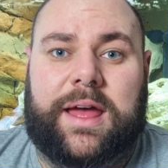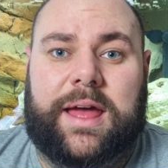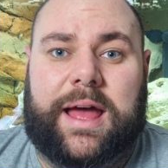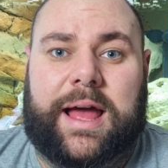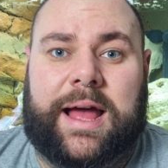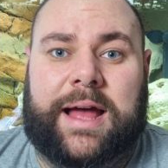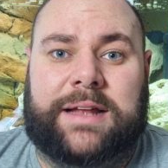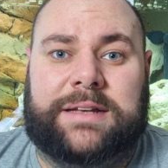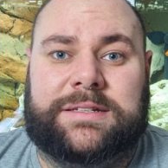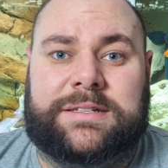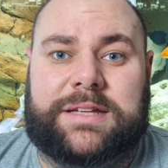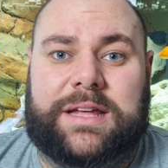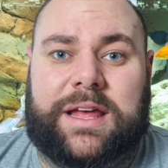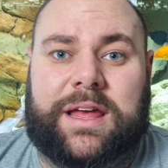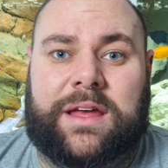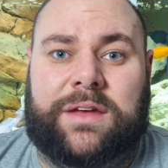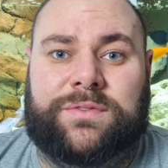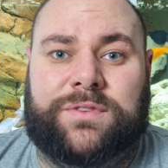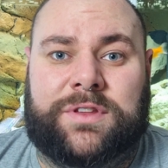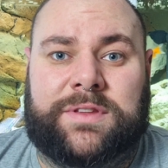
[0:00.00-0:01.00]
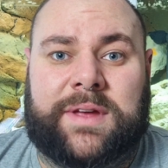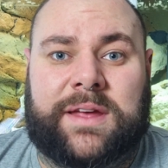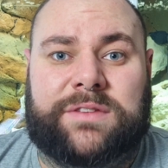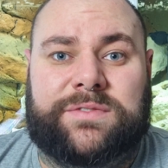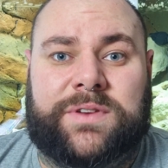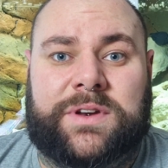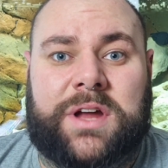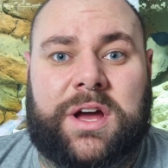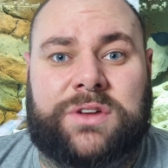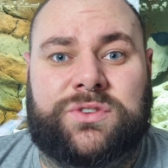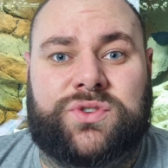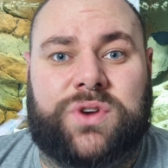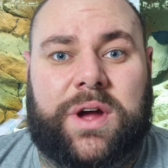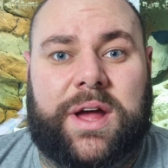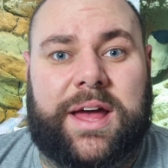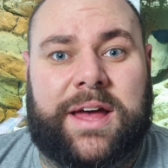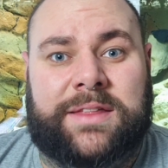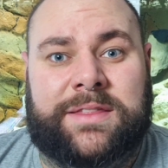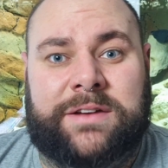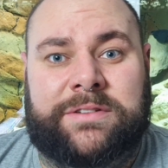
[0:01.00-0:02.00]
And if you test for
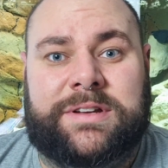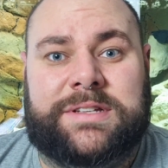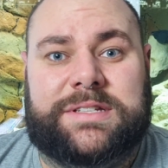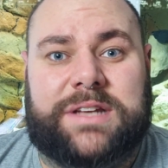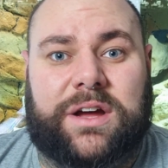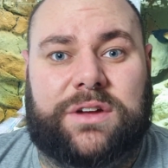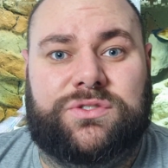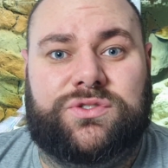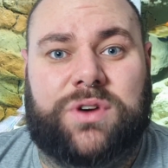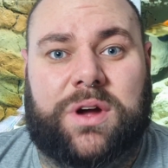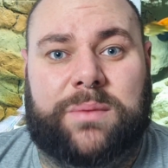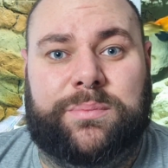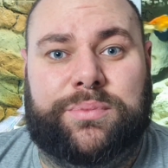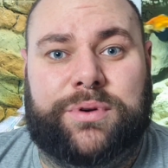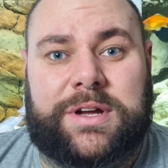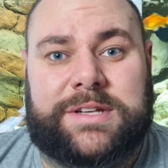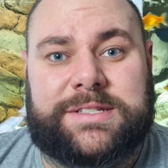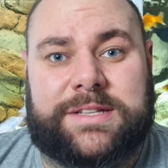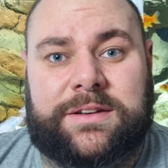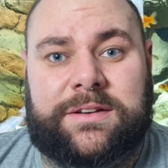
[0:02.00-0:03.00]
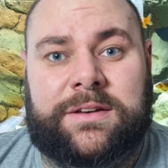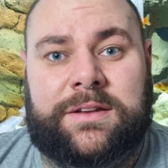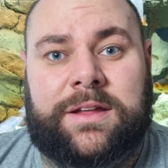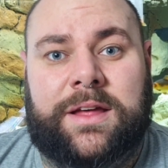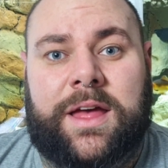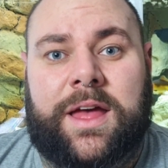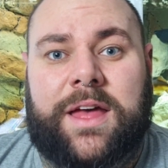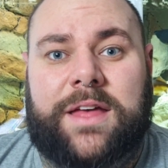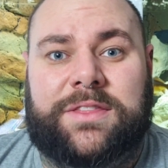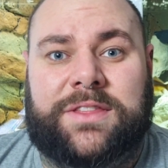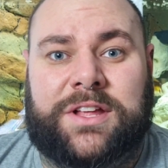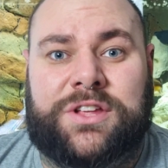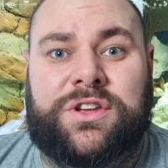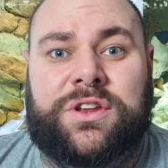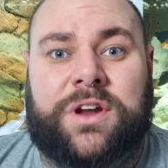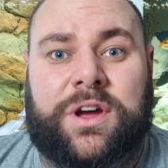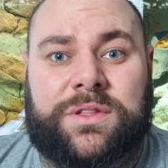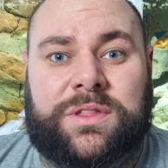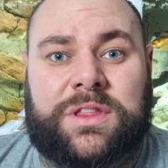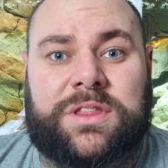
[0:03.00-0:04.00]
nitrite and there is nitrite present, then you
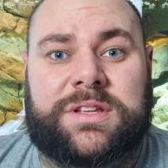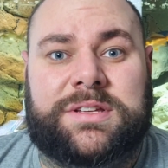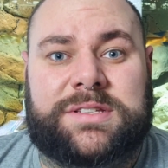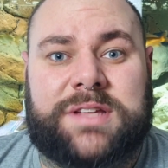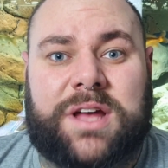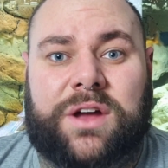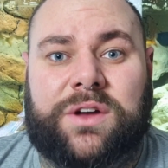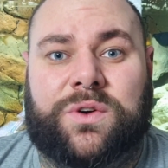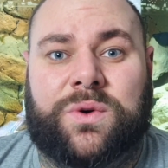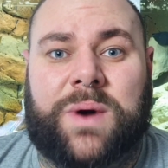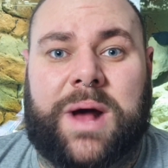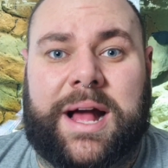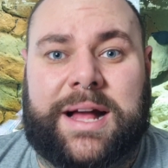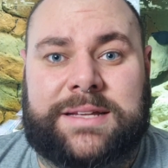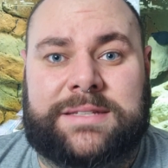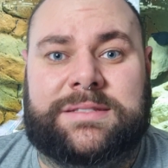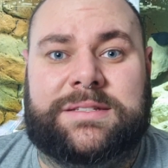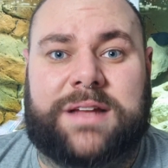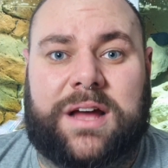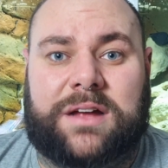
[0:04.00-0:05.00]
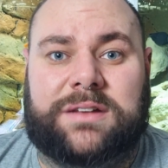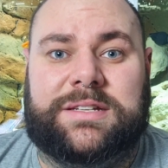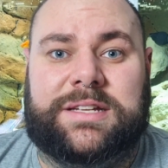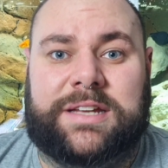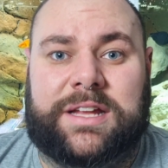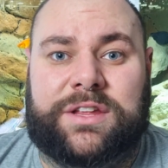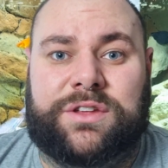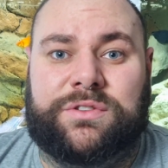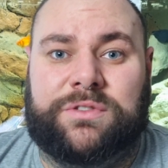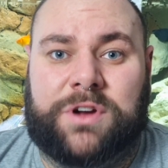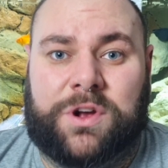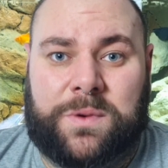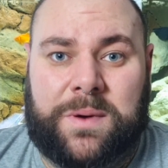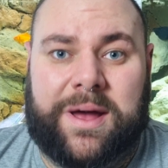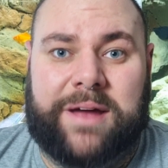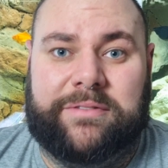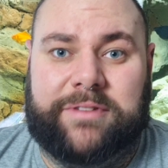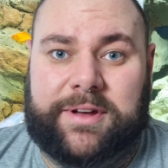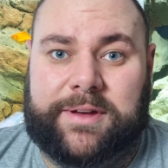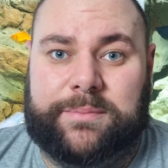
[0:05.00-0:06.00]
know that the cycle has started in your
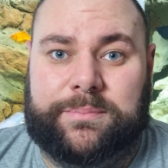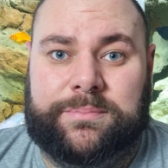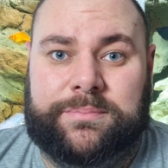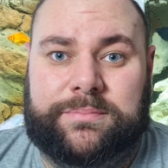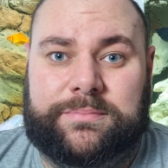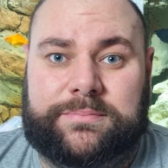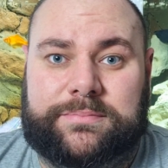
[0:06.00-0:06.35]
aquarium.